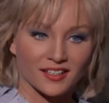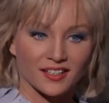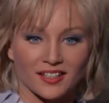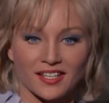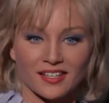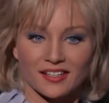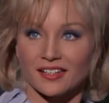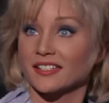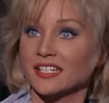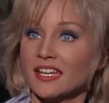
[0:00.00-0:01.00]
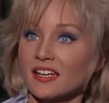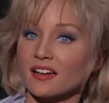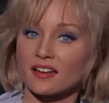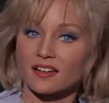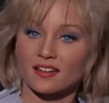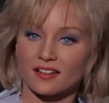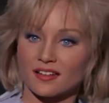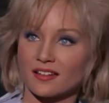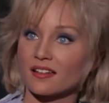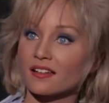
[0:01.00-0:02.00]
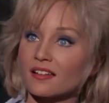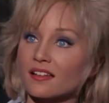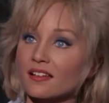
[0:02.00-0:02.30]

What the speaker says: They shot a pilot with Captain